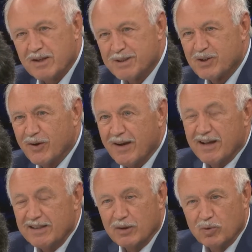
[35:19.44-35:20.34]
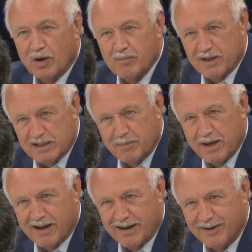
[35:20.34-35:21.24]
The links
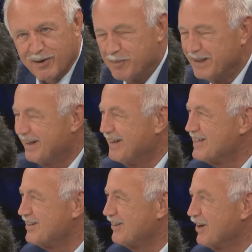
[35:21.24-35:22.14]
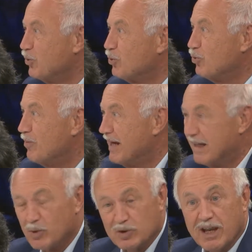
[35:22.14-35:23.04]
between professionals. Now, of
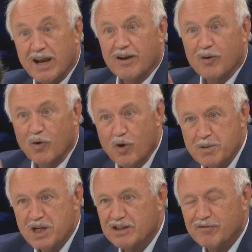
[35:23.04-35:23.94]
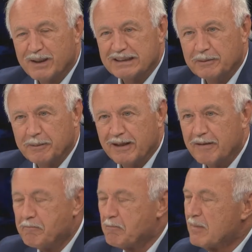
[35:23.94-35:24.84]
course, hospitals are focused on
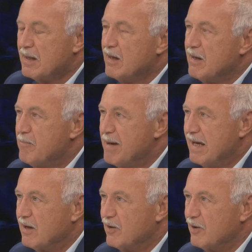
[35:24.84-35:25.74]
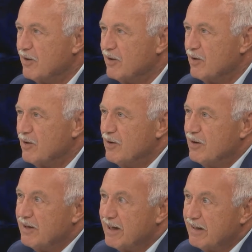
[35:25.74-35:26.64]
patients. That's the main
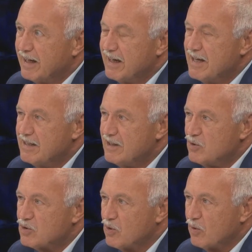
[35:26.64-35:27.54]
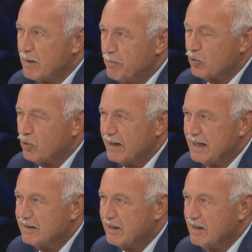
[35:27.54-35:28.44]
objective. The main focus is the
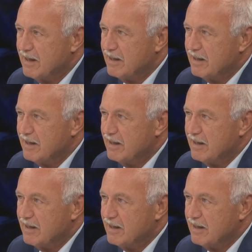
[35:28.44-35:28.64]
patient.